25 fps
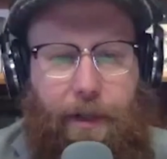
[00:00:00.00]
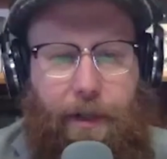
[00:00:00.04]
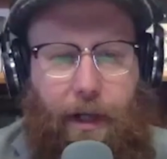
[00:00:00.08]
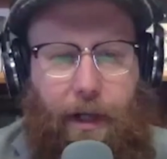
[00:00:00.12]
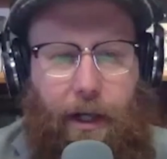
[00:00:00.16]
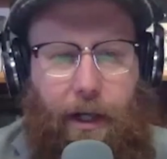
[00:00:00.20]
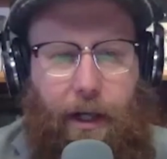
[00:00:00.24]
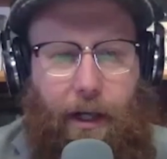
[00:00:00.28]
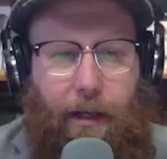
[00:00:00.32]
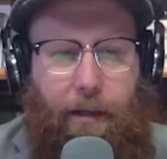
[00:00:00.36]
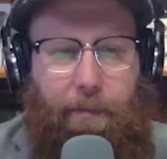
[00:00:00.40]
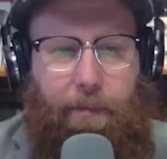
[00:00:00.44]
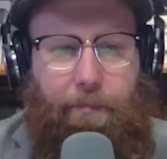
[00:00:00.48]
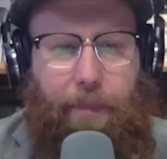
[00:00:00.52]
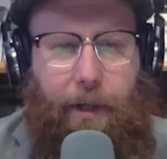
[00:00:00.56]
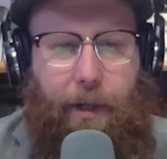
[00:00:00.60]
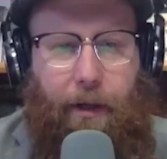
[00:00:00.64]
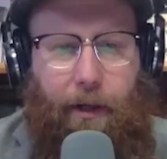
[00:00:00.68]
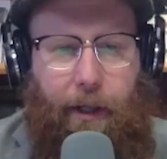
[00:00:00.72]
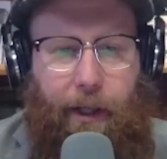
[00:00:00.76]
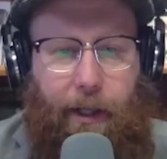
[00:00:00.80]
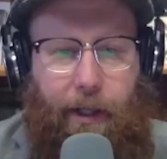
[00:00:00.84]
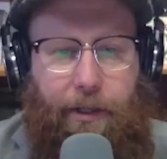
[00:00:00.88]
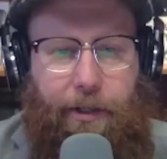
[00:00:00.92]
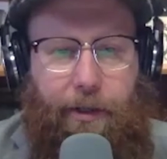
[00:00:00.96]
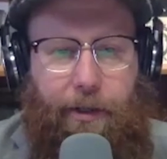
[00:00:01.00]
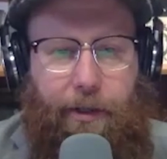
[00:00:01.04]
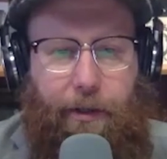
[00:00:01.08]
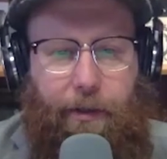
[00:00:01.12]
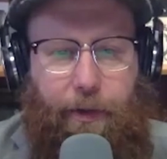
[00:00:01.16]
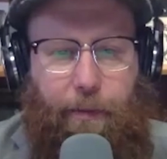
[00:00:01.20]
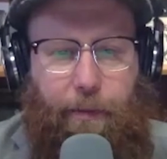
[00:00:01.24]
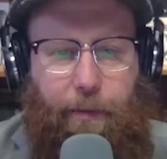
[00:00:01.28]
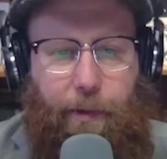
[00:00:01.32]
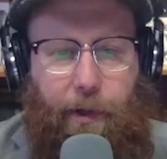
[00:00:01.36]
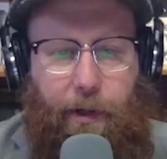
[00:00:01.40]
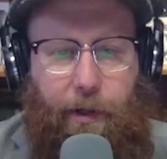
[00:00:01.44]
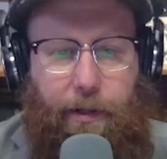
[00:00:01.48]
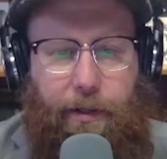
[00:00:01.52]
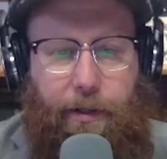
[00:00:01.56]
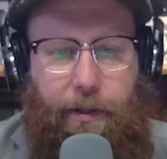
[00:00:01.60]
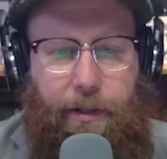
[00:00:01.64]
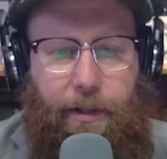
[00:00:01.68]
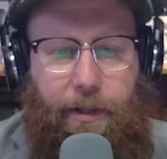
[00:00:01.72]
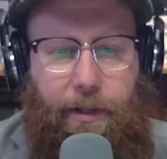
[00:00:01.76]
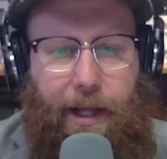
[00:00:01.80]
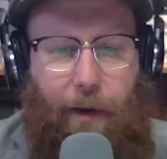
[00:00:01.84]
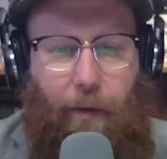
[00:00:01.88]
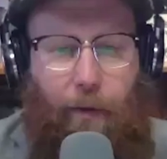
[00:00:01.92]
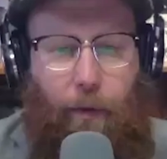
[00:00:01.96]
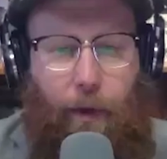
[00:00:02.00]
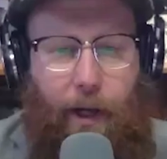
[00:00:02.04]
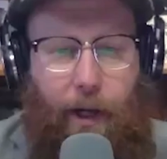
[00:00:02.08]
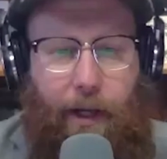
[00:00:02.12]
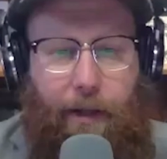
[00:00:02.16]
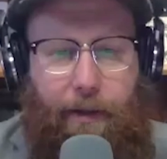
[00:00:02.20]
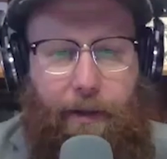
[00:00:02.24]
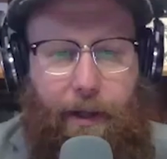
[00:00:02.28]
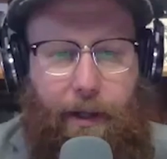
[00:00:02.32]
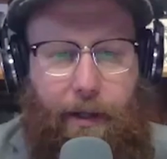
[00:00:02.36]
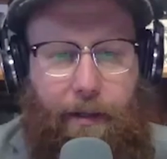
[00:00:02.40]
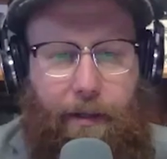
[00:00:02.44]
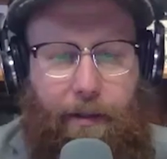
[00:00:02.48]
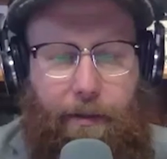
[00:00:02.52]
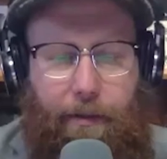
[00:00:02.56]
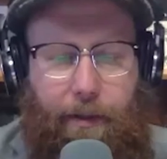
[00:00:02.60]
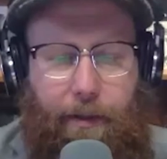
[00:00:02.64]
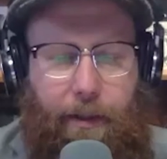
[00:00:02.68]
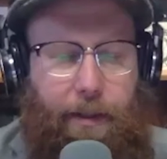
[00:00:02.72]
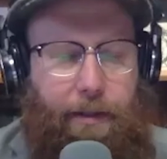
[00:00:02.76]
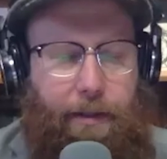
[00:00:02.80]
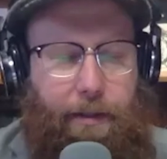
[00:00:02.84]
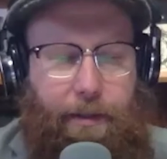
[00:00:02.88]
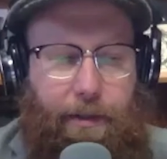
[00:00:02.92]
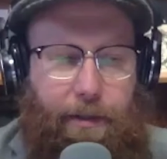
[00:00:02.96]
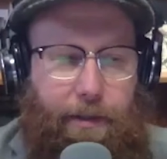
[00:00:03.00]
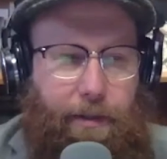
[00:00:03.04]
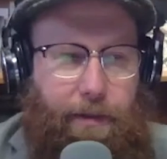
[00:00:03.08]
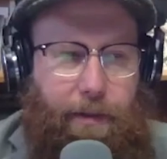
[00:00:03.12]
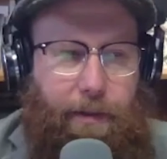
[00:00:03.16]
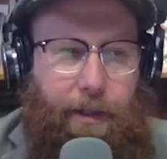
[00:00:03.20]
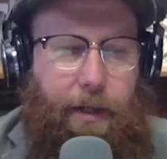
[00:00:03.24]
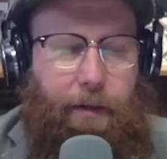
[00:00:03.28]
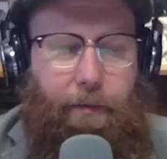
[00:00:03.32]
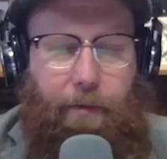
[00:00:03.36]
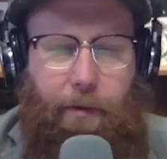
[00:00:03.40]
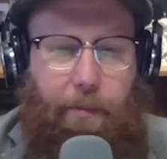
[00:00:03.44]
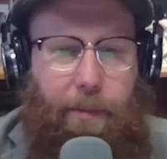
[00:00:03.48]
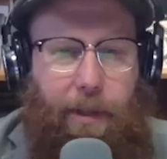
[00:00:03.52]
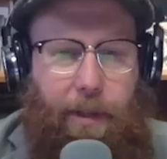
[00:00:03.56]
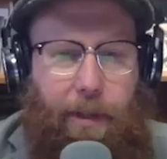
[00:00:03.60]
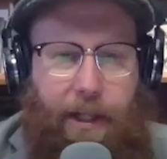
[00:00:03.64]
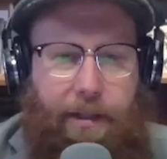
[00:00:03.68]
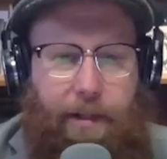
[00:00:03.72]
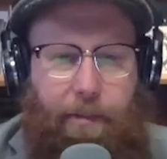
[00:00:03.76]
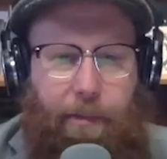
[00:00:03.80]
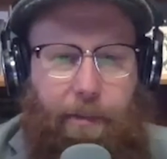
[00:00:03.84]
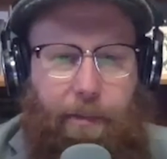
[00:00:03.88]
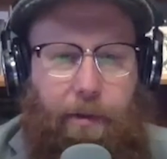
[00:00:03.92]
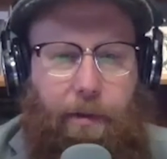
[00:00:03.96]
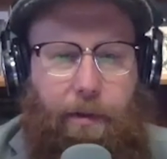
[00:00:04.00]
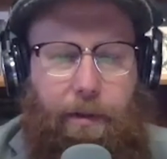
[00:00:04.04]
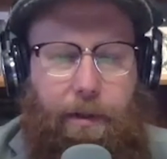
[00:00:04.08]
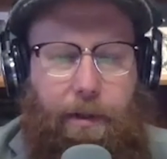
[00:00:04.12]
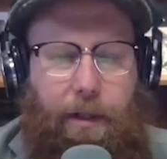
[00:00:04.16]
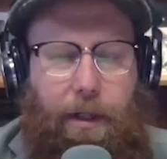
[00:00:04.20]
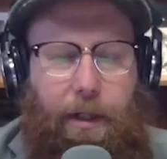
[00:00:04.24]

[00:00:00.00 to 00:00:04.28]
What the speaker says: and bearing each other's burdens that way that is irreplaceable.